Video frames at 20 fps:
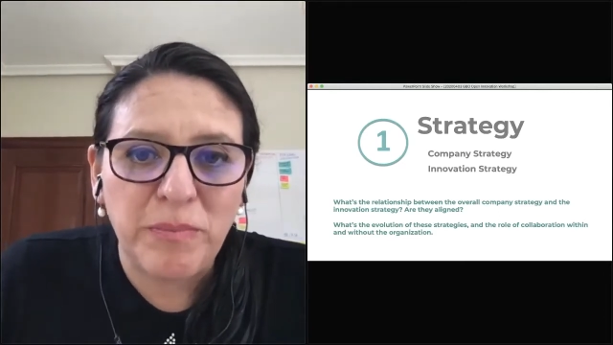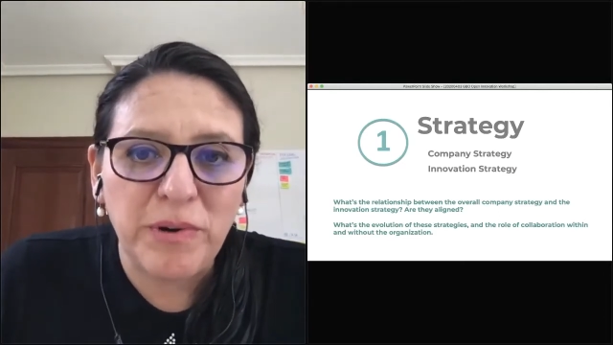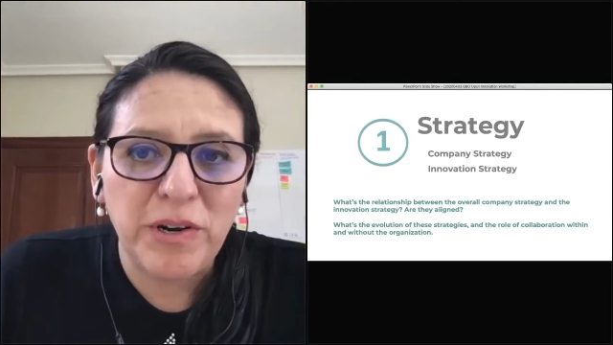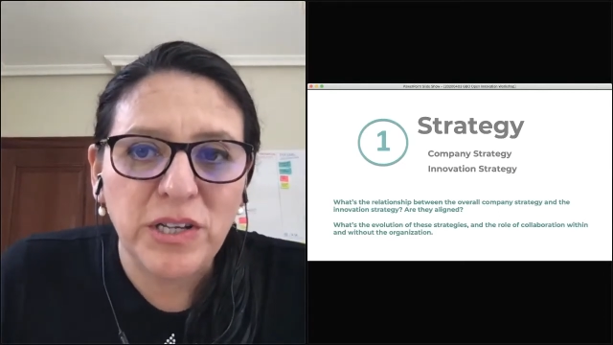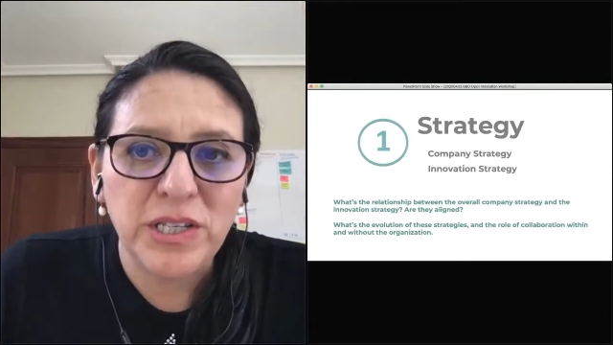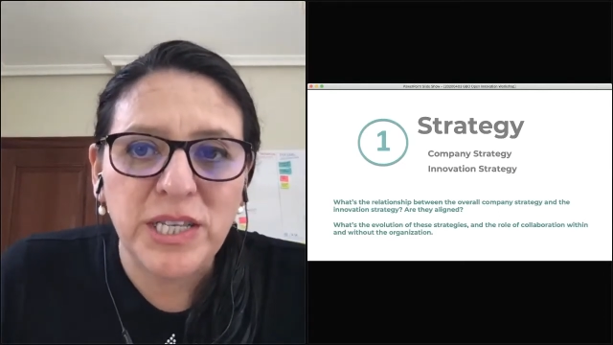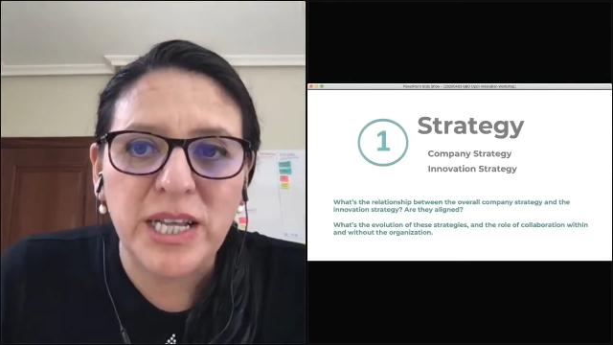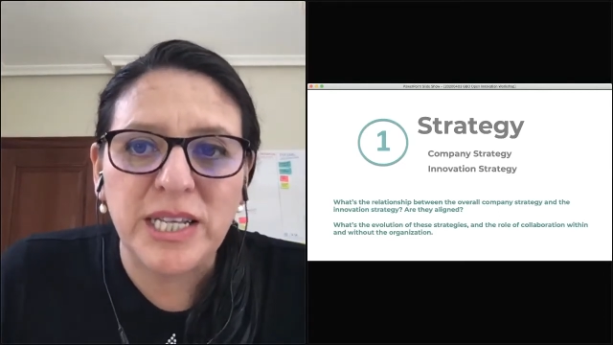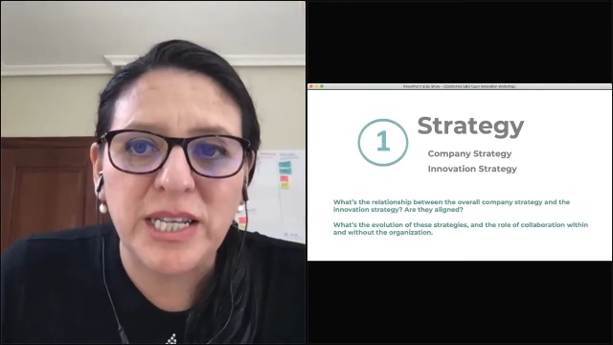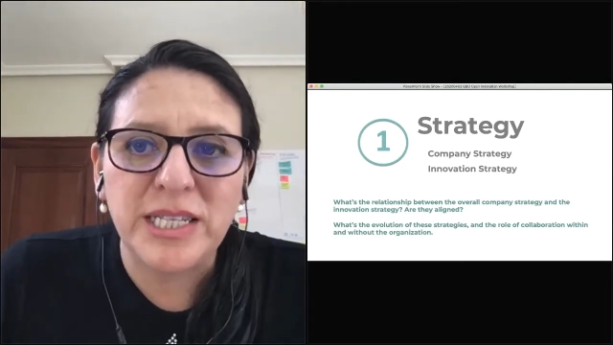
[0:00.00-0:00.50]

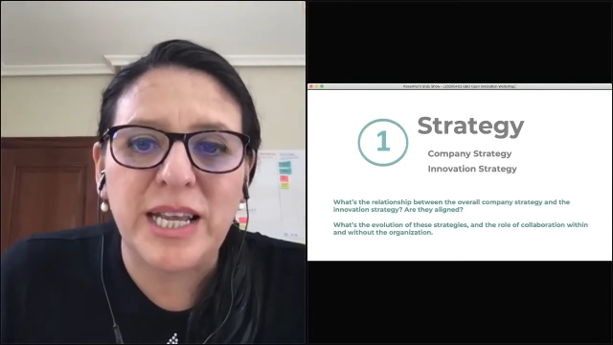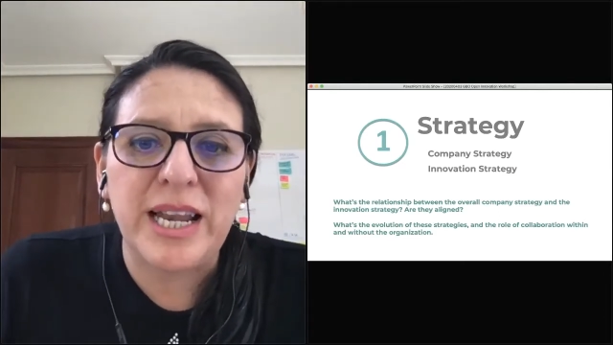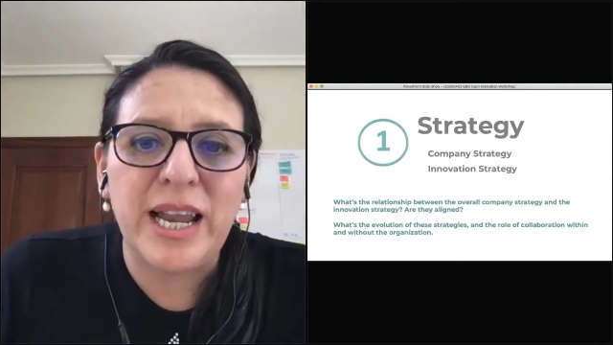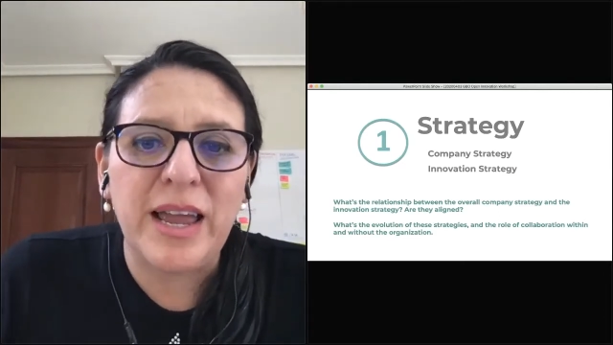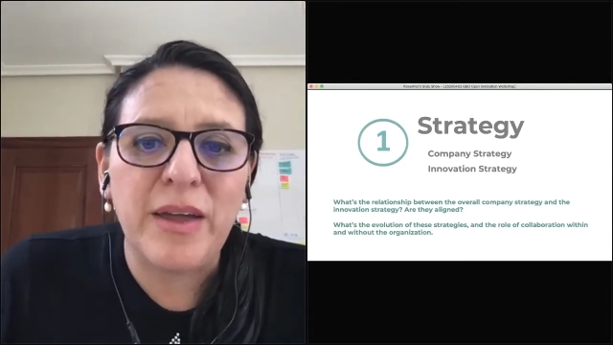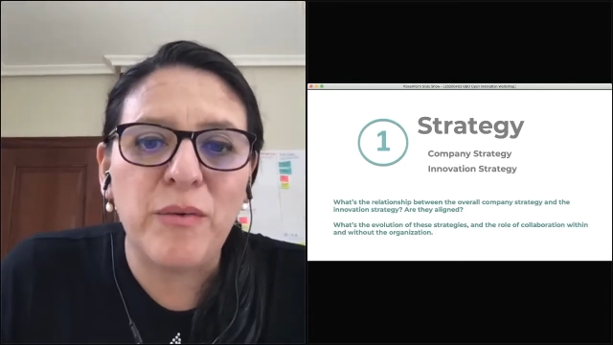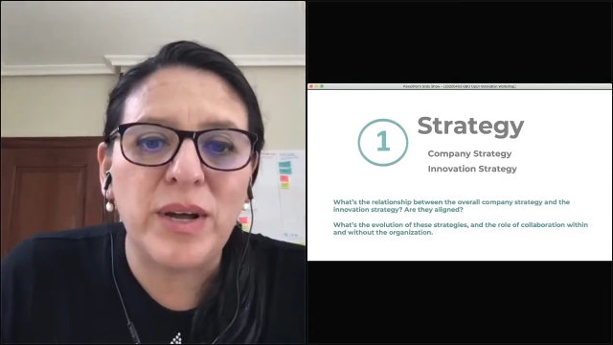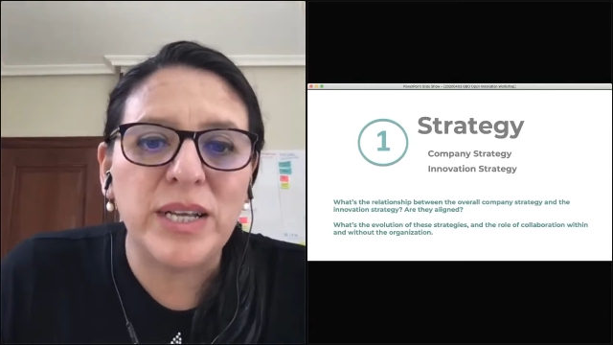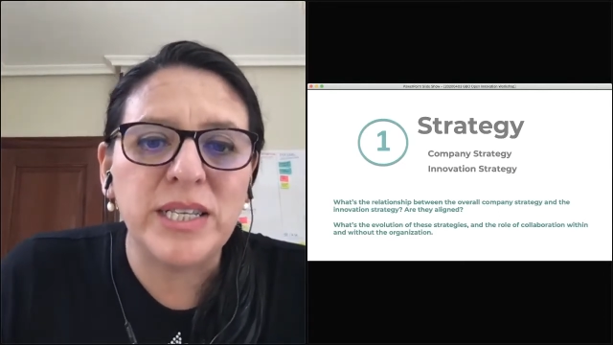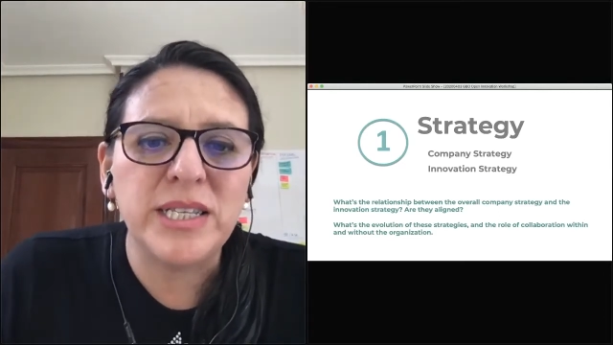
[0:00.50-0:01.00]
process. And
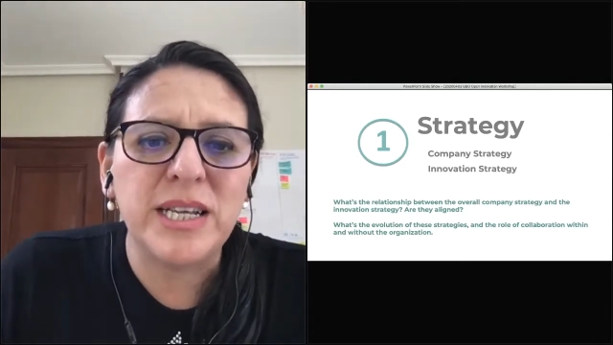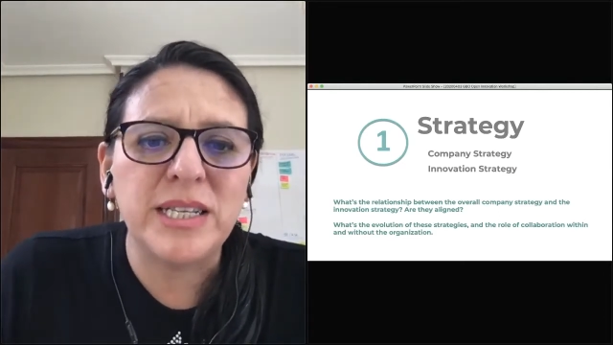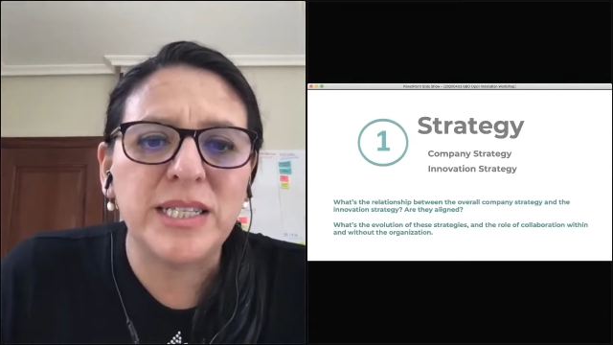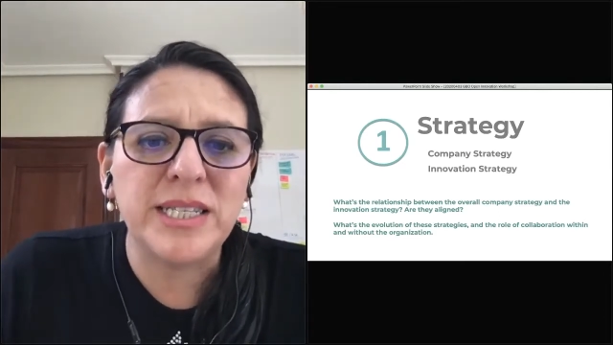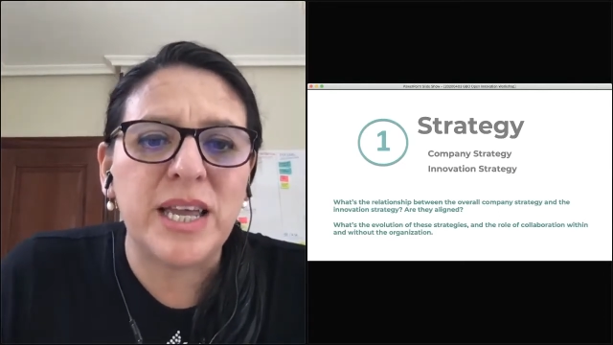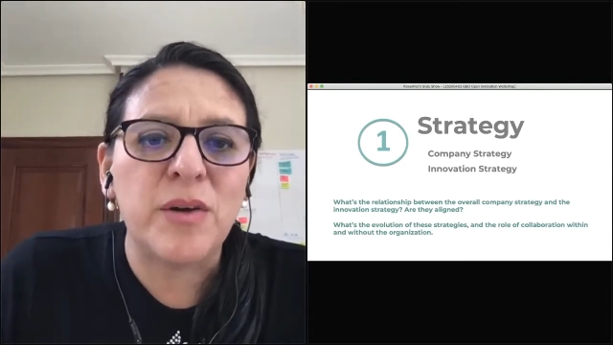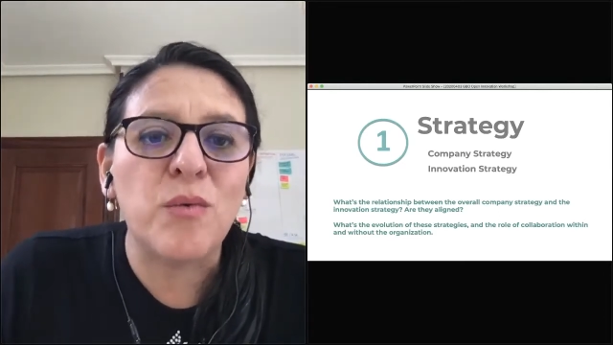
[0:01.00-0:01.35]
I was asking,